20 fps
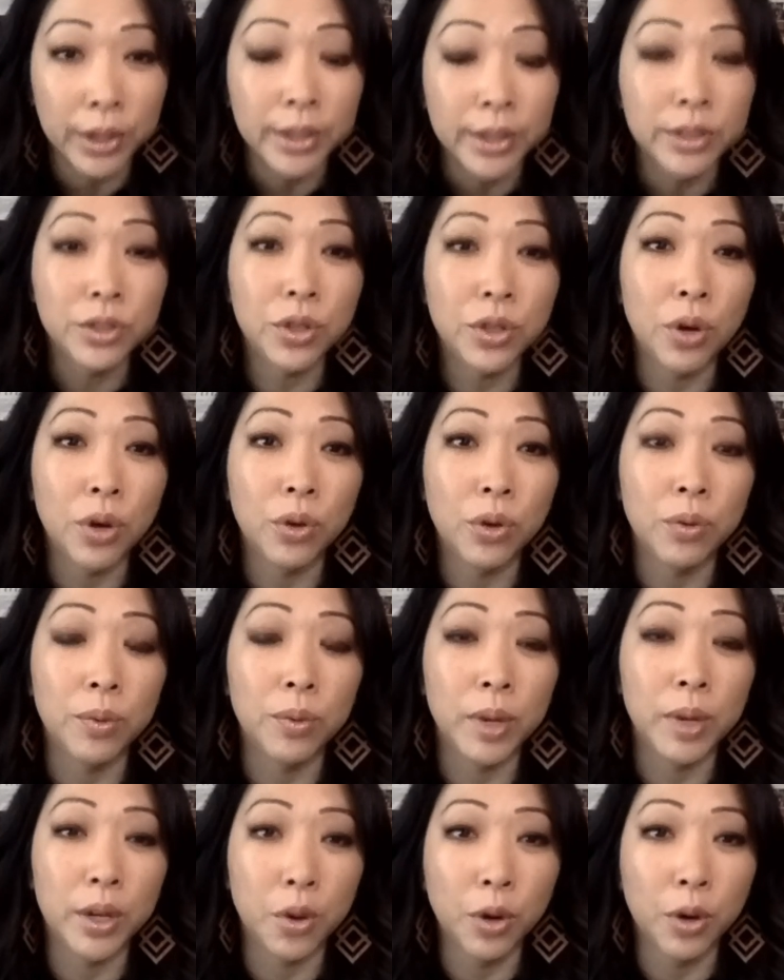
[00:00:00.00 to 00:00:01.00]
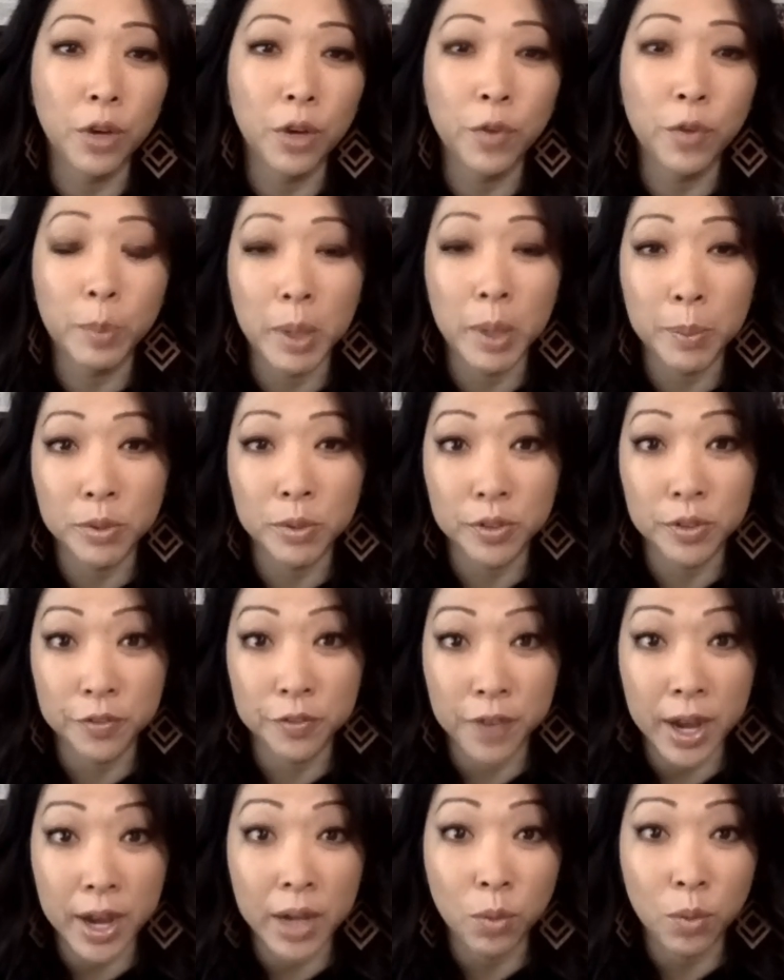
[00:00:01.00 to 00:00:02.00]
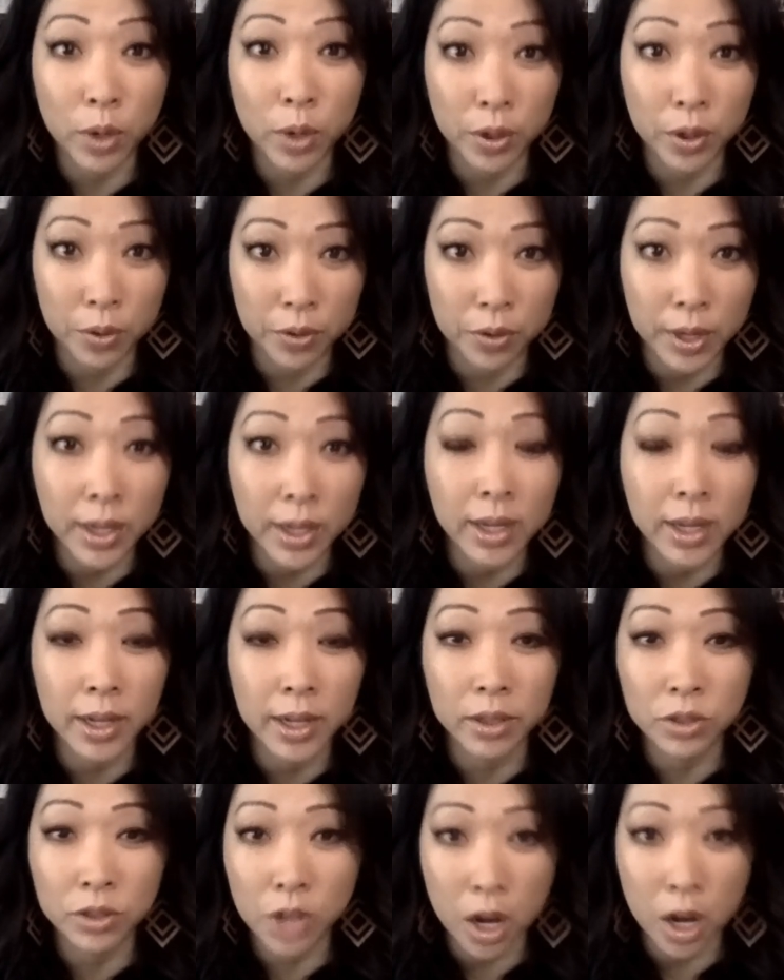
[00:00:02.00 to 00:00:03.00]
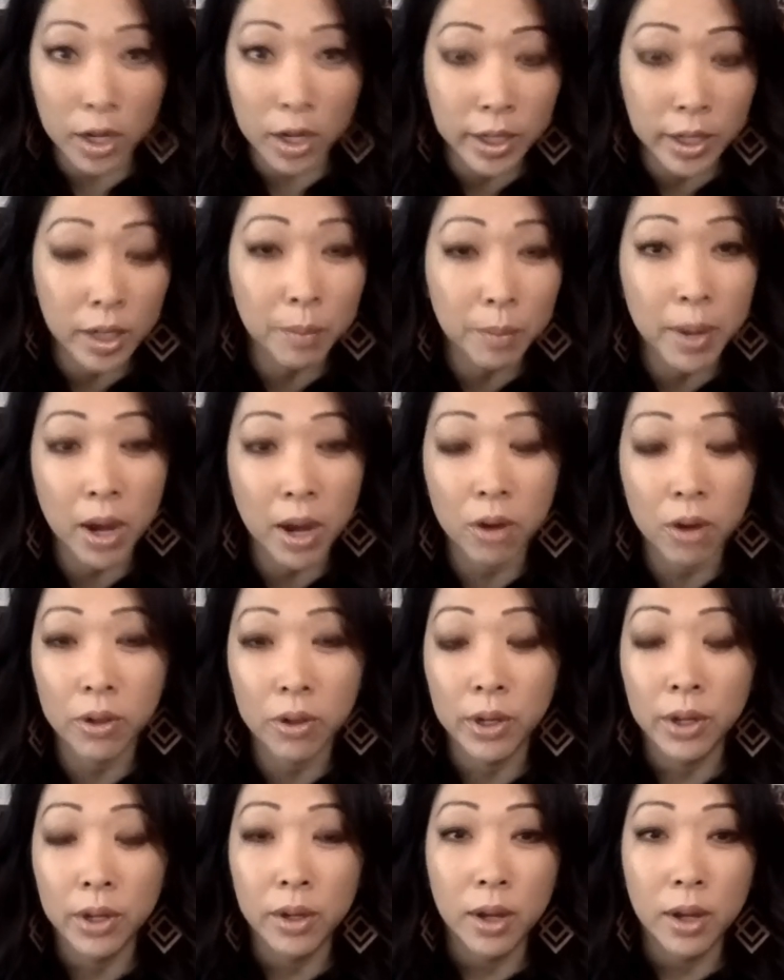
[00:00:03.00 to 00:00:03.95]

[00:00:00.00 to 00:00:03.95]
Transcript: So in order for people to find what you're thinking, talking about,